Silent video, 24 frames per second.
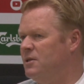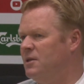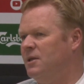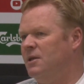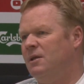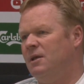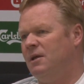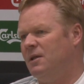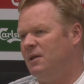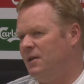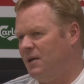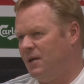
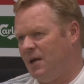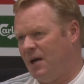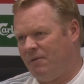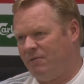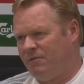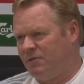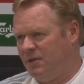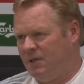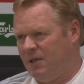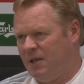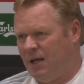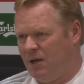and
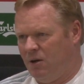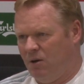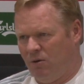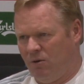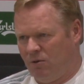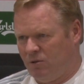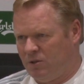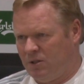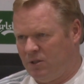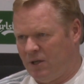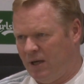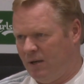after that
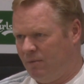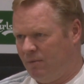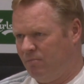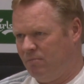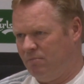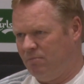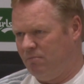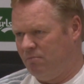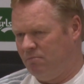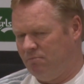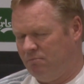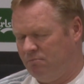long
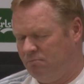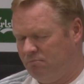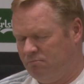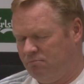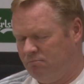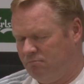time,